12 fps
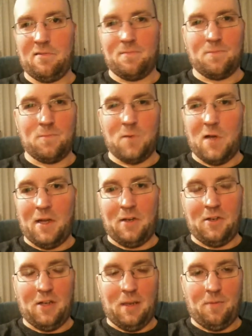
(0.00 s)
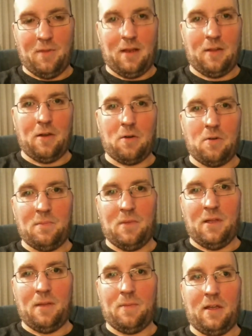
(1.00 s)
rod type thing, and they're holding
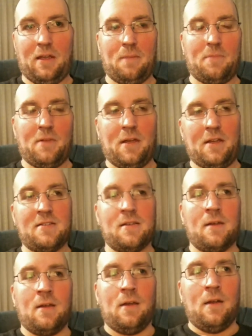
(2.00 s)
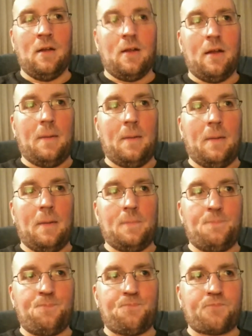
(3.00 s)
my pinky in place.
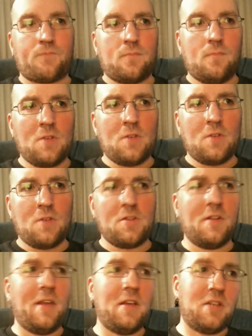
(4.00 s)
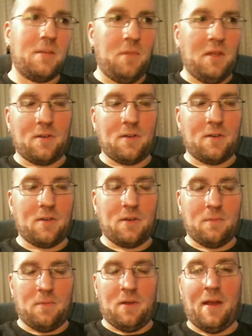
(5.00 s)
So they shipped me out, or
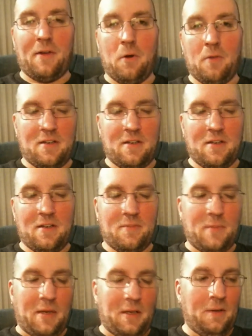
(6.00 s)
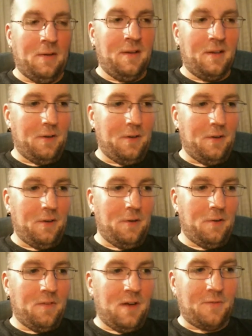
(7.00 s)
well, I drove myself, mind you.
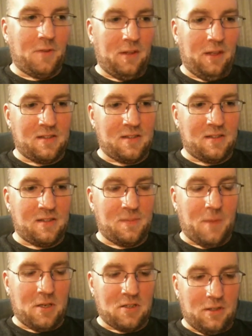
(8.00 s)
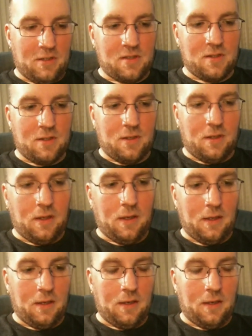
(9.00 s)
Drove off to the hand specialist, and